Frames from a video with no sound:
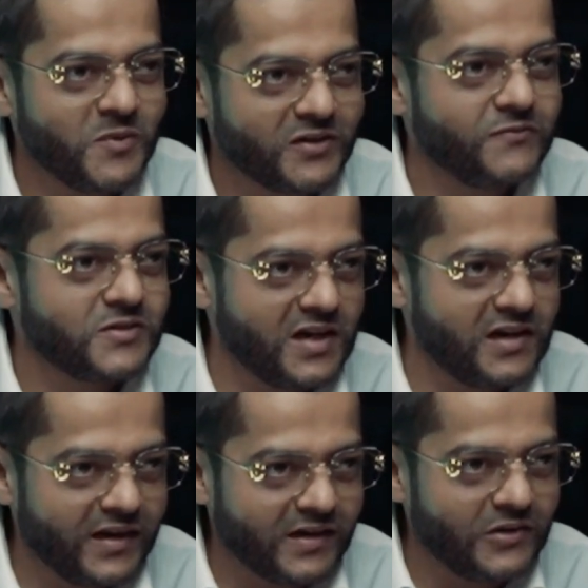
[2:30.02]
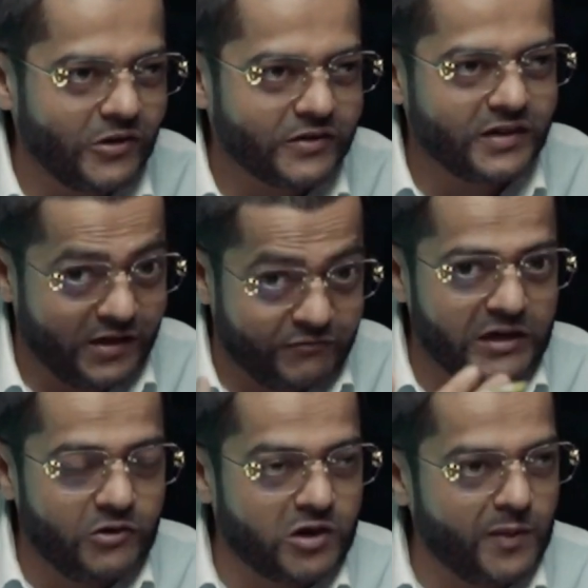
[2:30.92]
him, which I like a lot. And I really
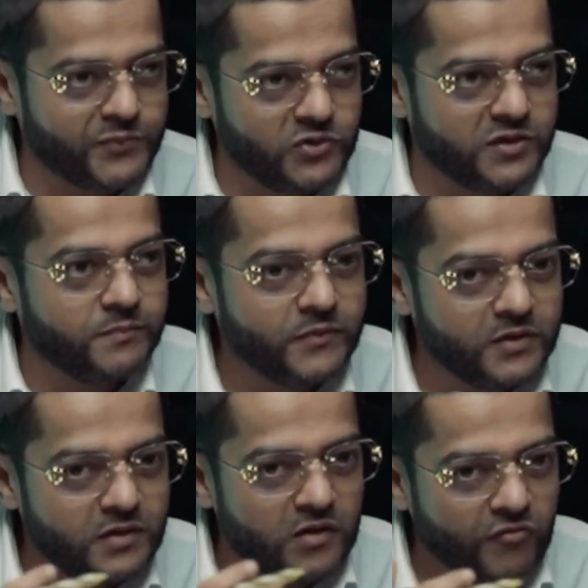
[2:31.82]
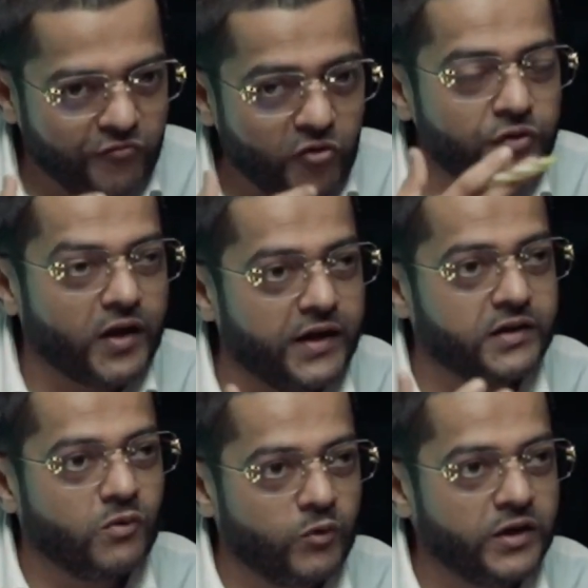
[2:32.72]
look up to him for the kind
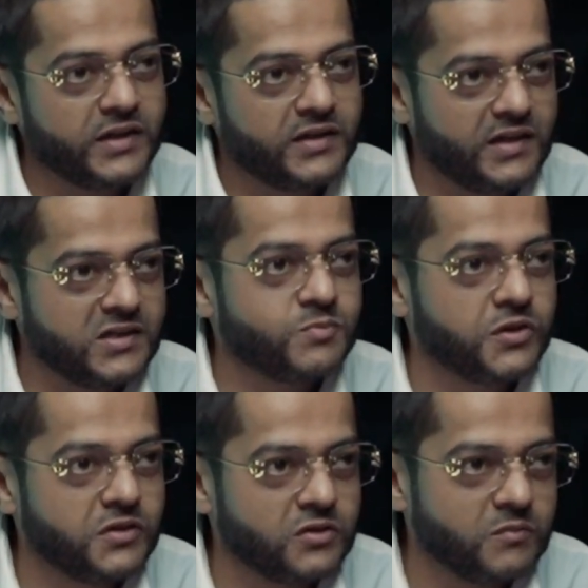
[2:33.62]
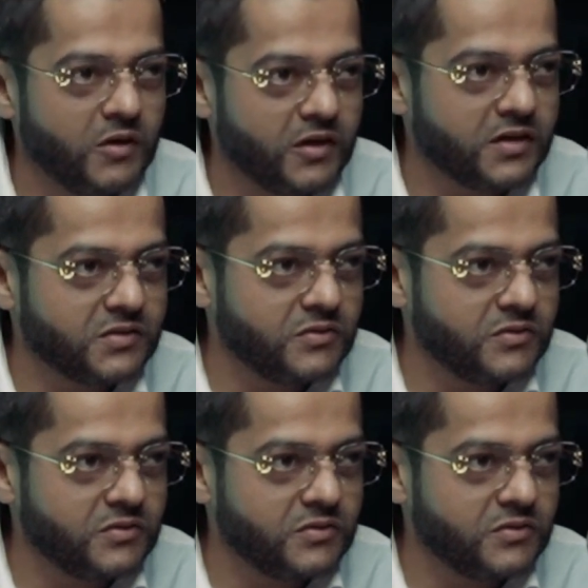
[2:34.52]
of work that he has put into the market,